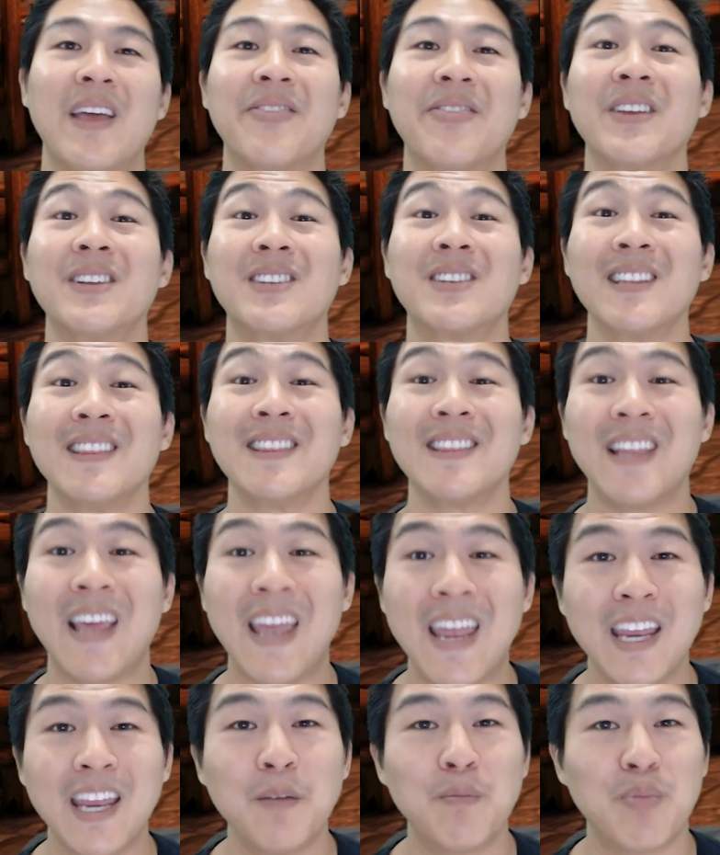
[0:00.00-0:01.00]
than the
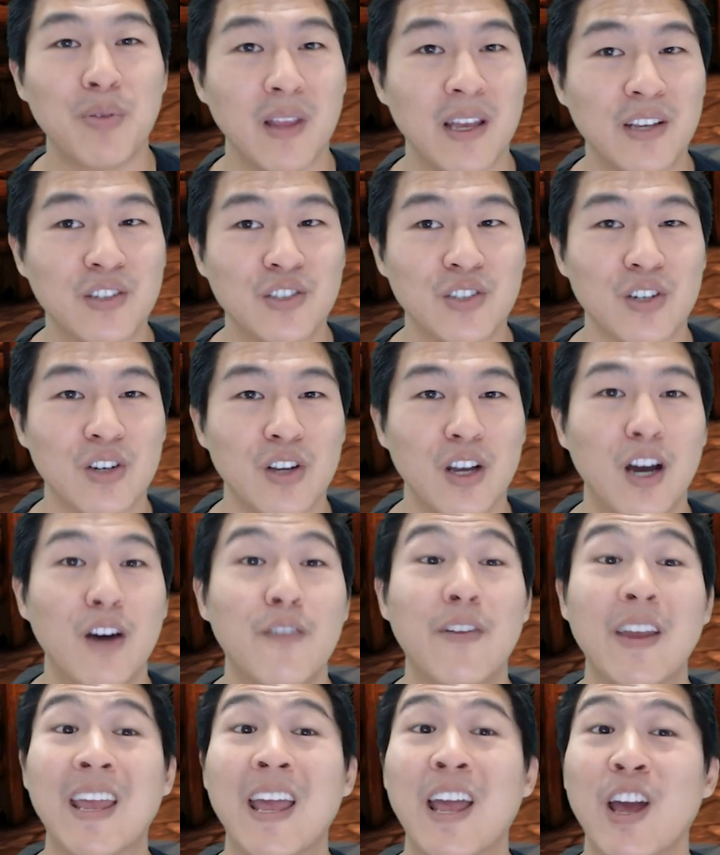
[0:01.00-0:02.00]
delayed pleasure
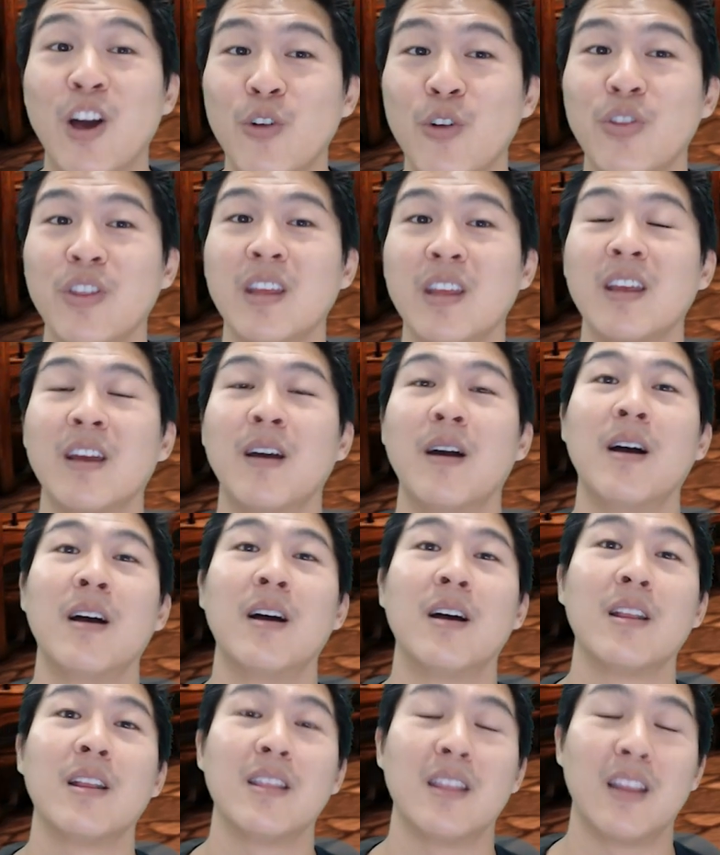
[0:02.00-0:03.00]
of a healthy
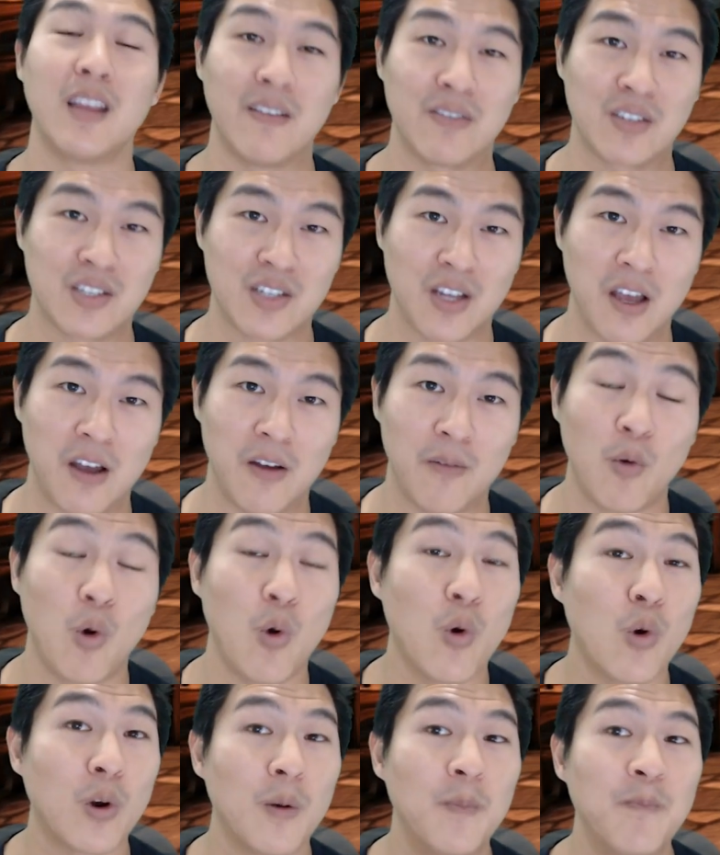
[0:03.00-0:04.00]
lifestyle
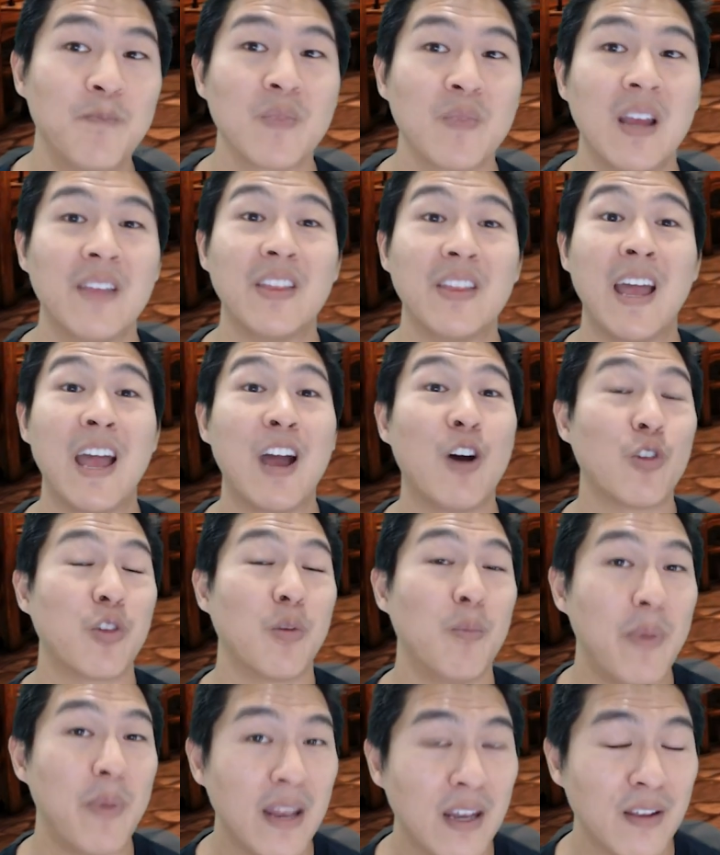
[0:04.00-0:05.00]
or the
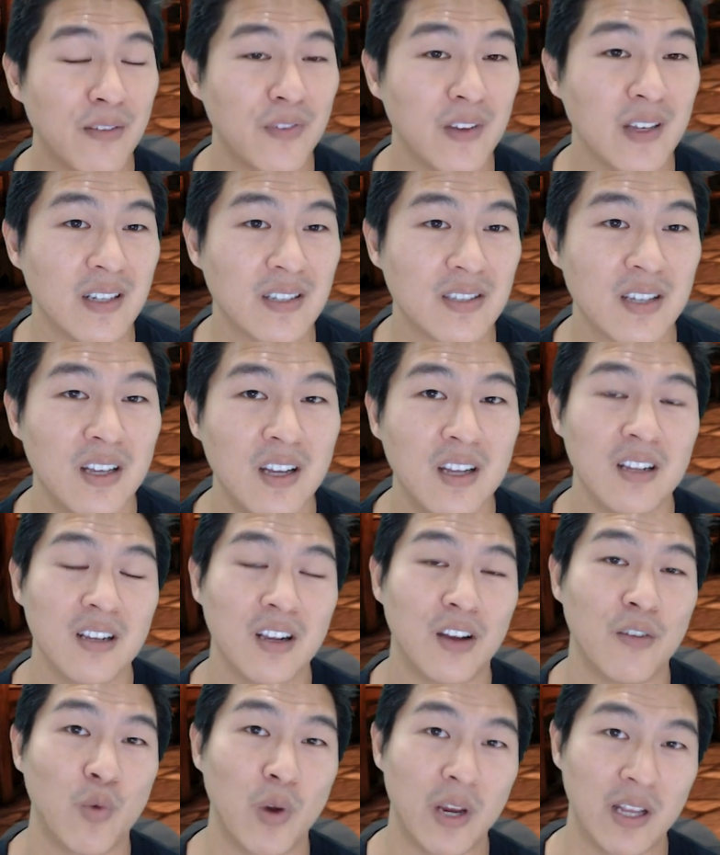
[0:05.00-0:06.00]
health benefits
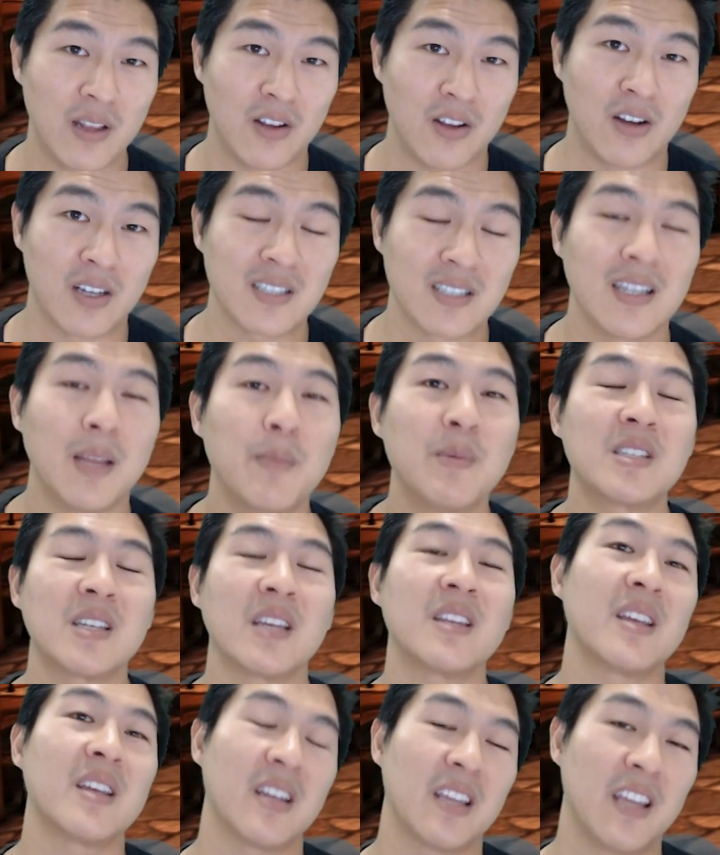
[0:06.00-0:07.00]
of weight loss. Let me
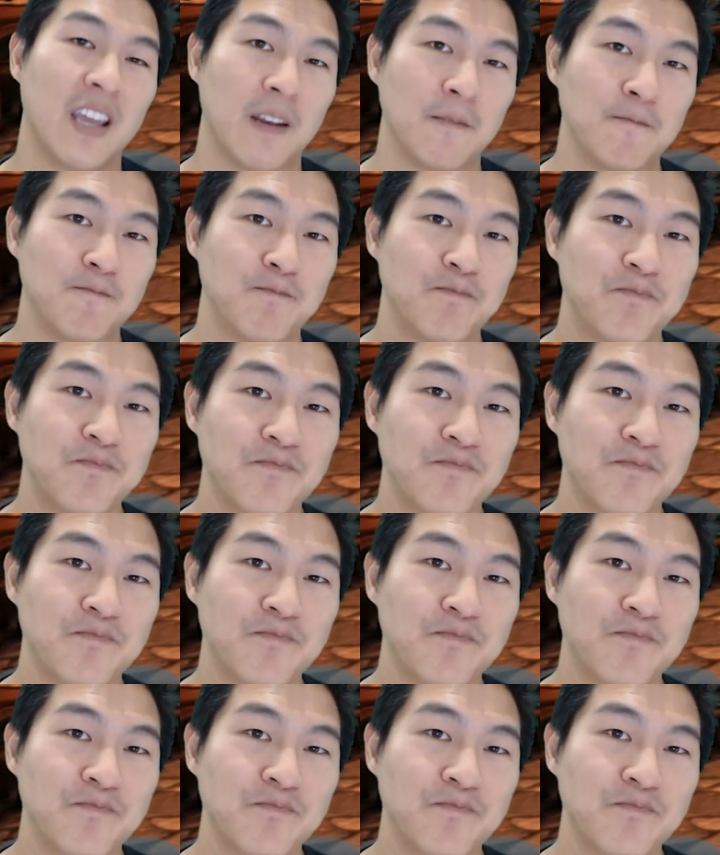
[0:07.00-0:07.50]
say that again.